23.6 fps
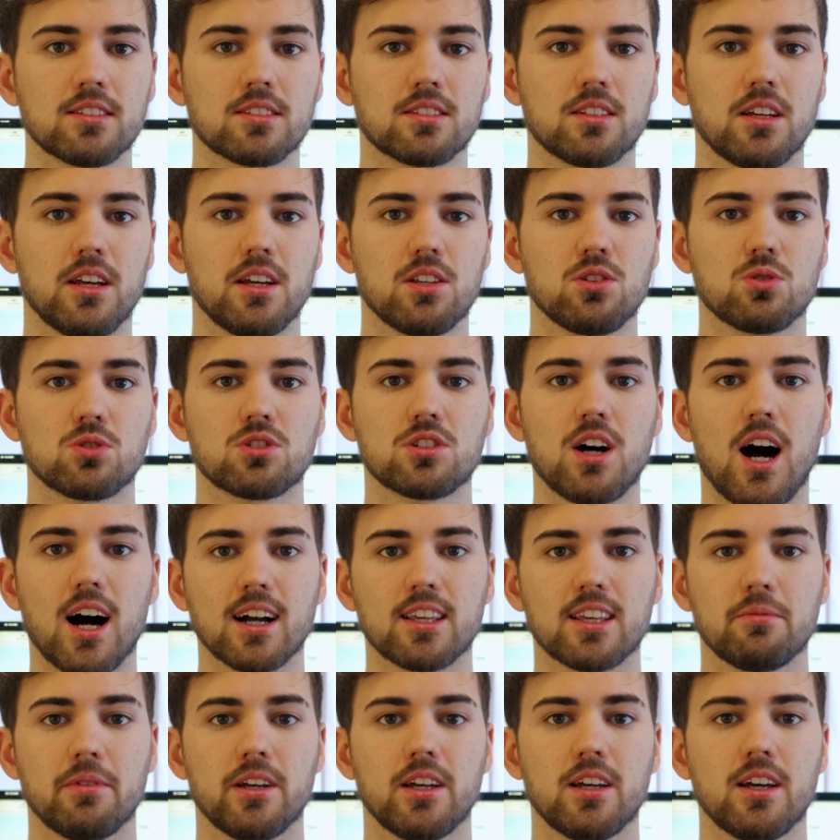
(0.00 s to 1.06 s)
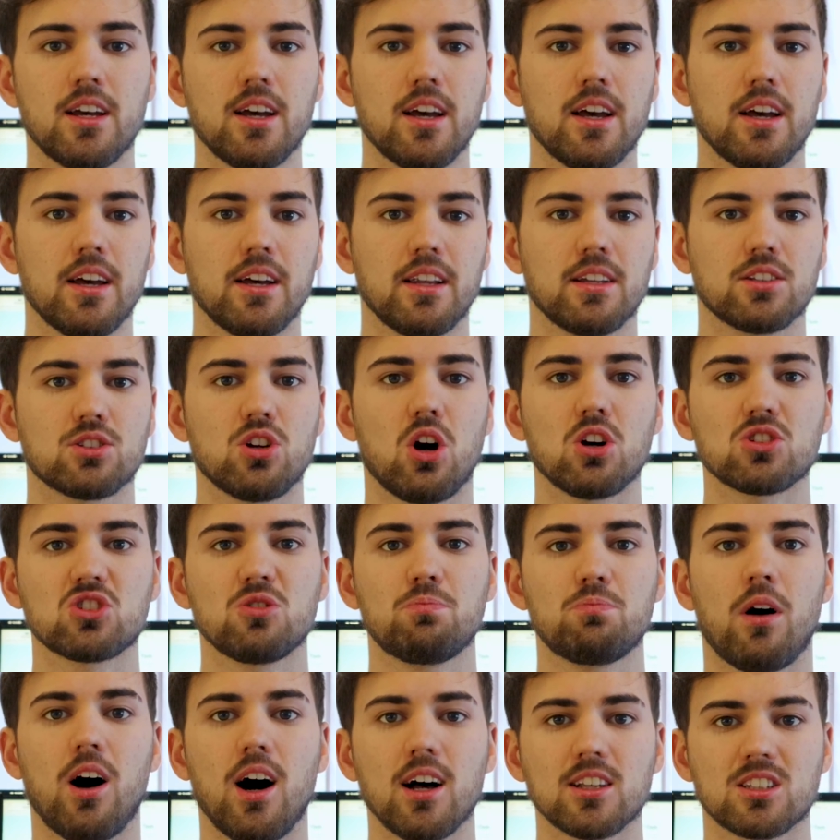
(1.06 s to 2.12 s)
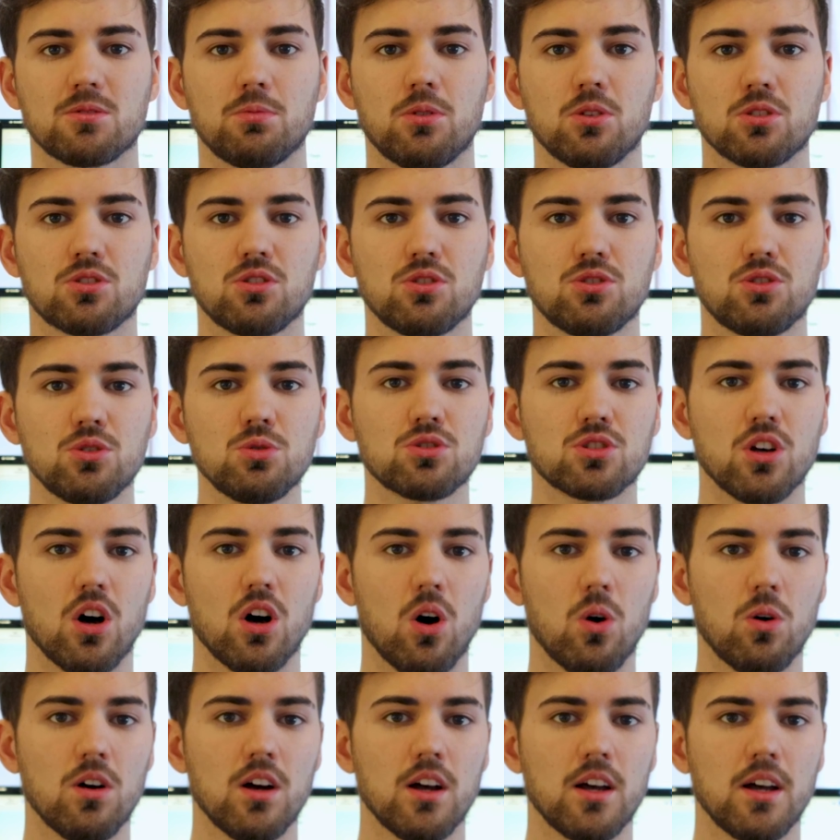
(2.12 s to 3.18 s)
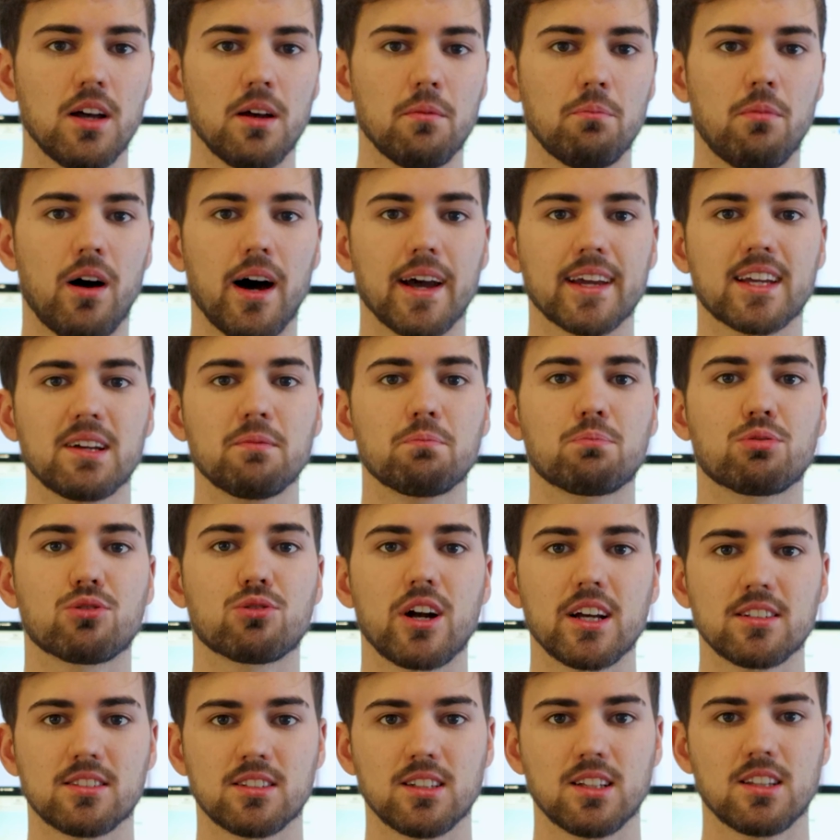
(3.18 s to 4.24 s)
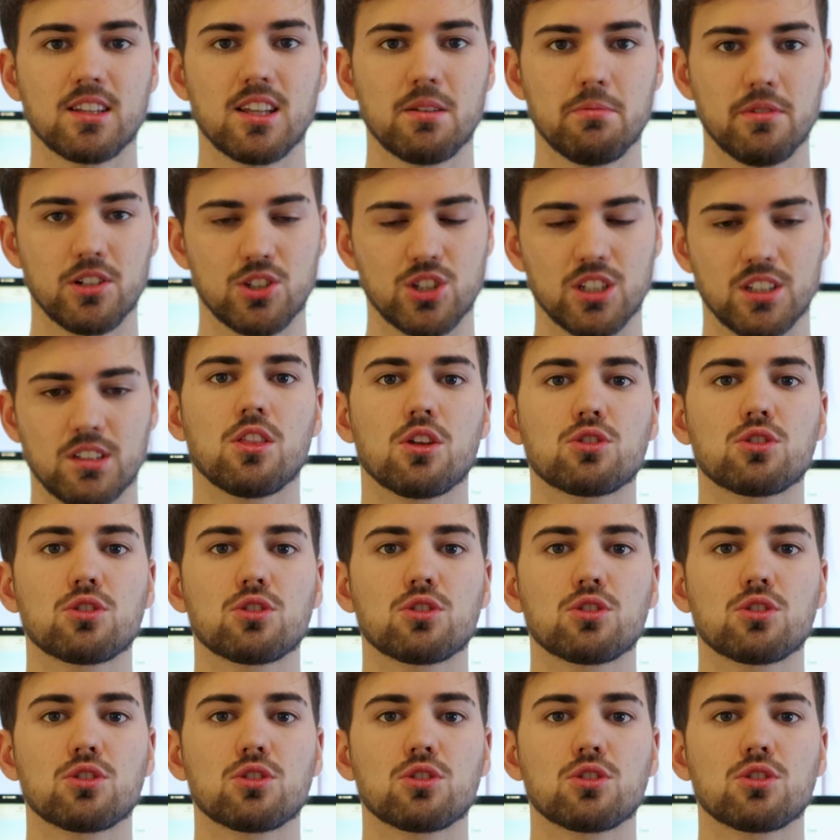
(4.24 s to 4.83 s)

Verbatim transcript: in your document, it is also possible to do so by compressing the images.